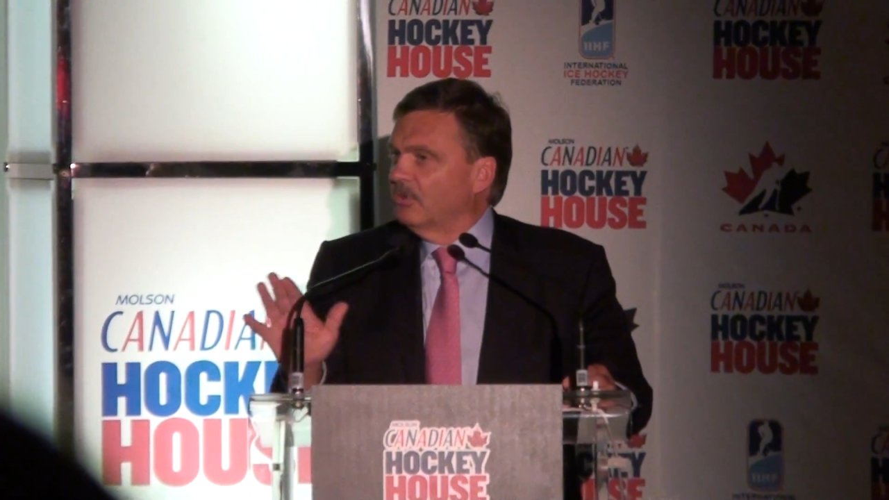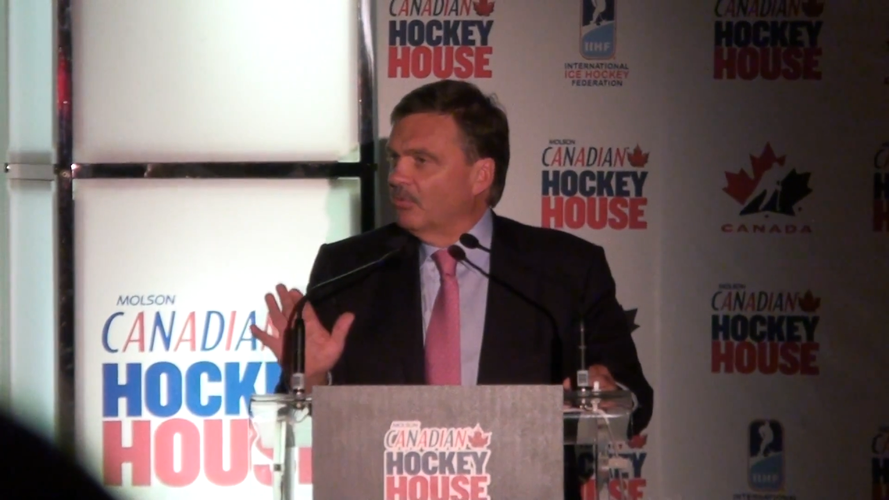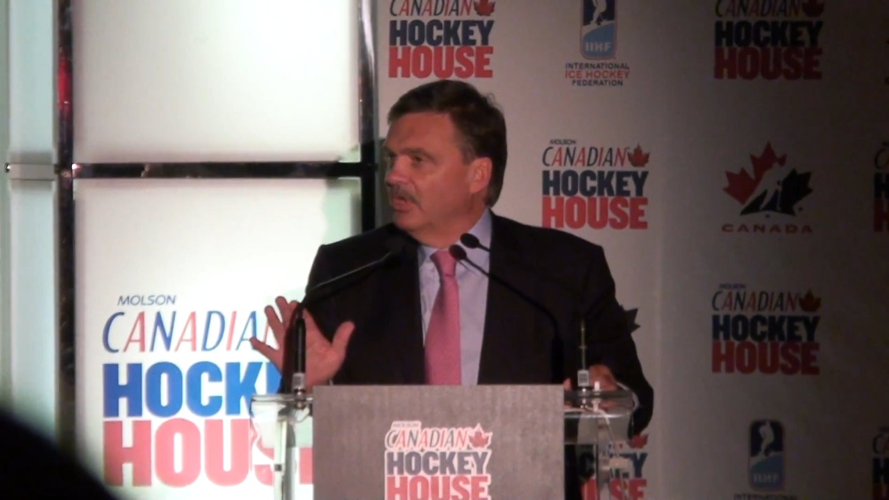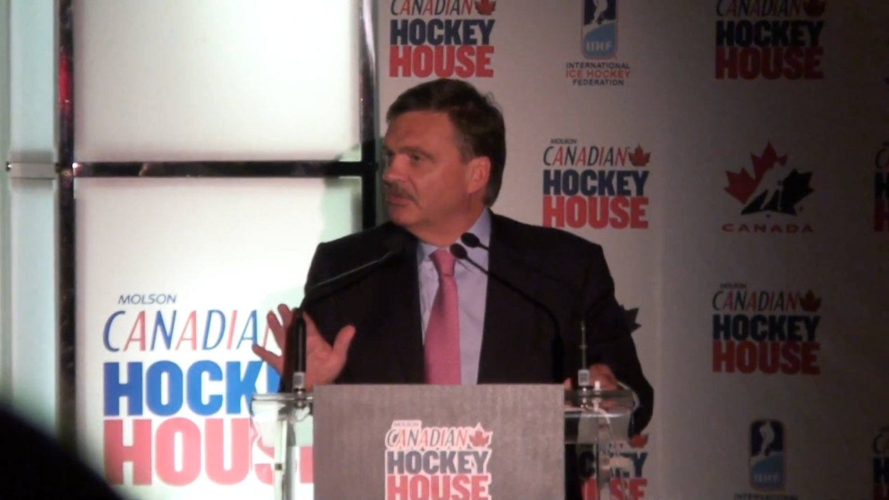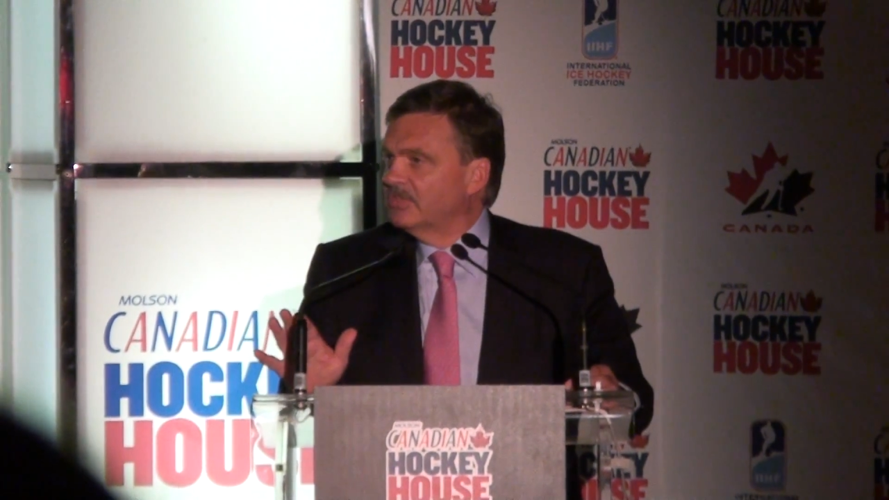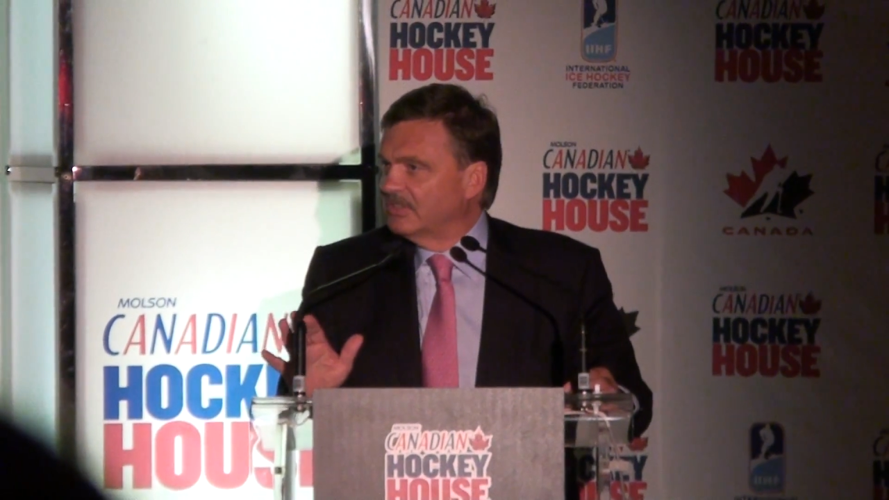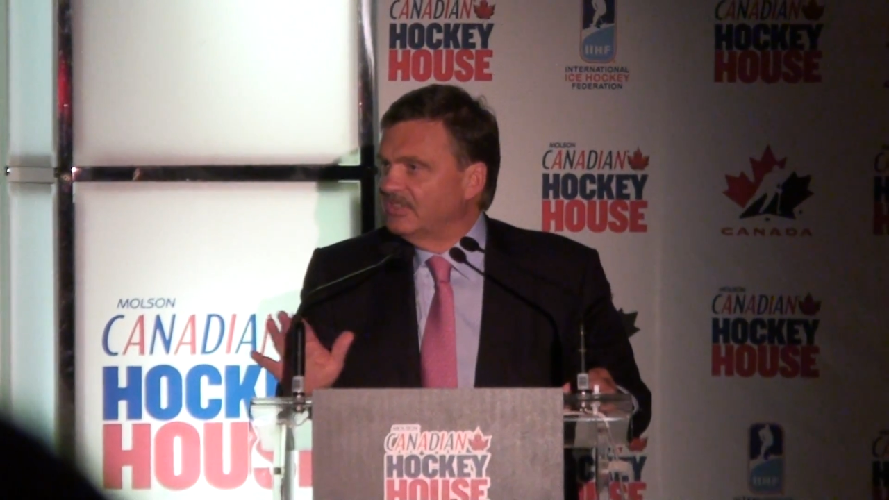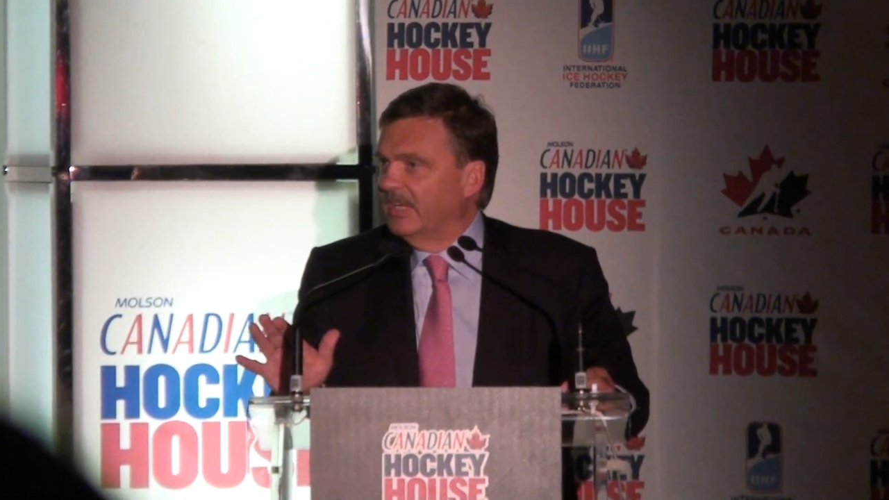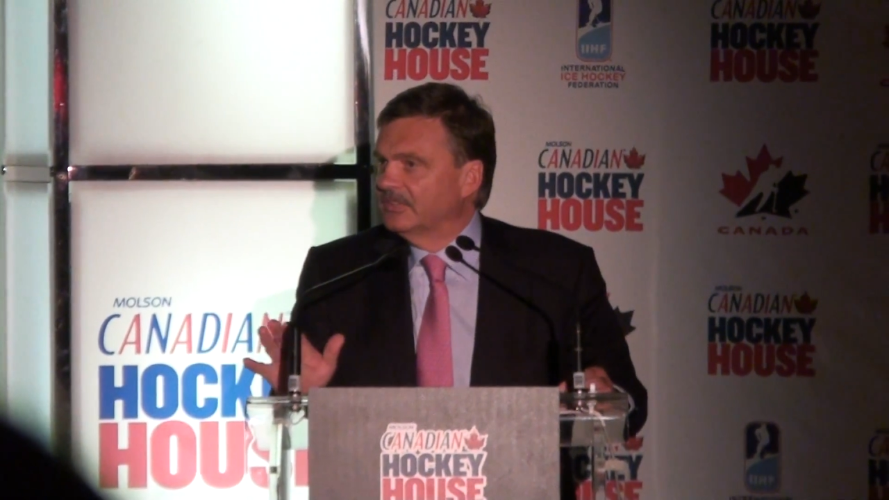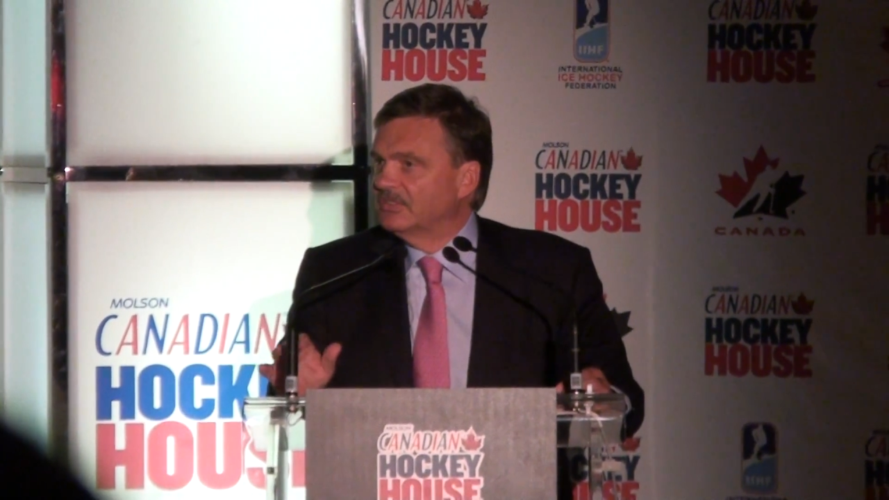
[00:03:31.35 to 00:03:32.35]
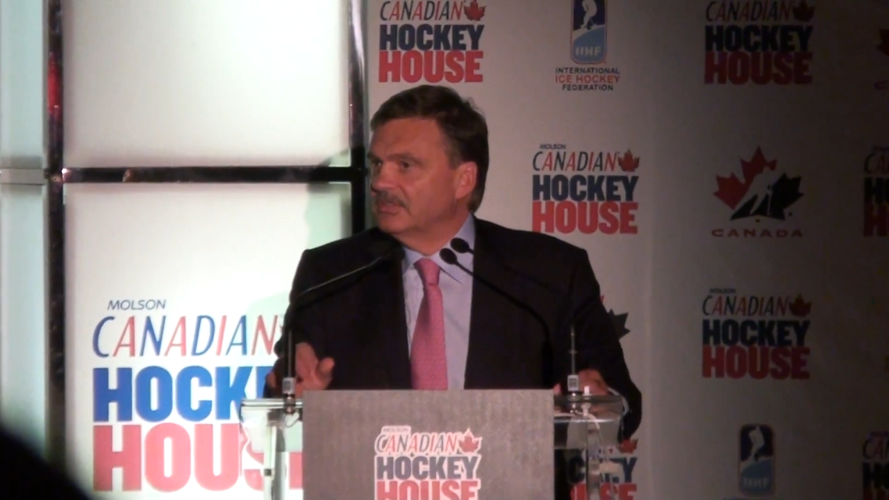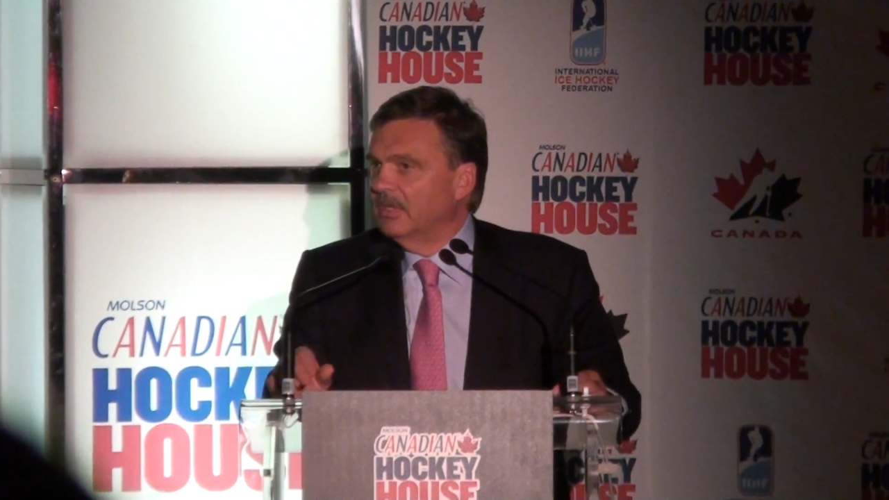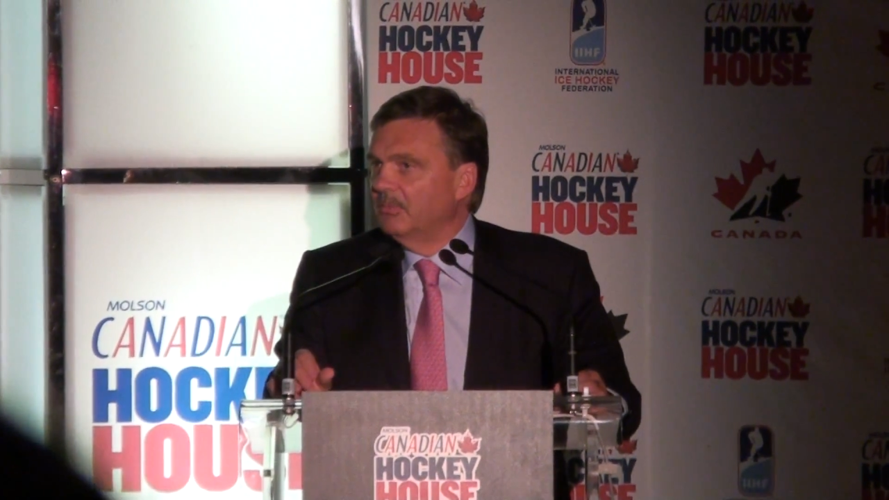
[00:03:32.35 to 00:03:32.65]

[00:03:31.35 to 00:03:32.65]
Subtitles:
a real success.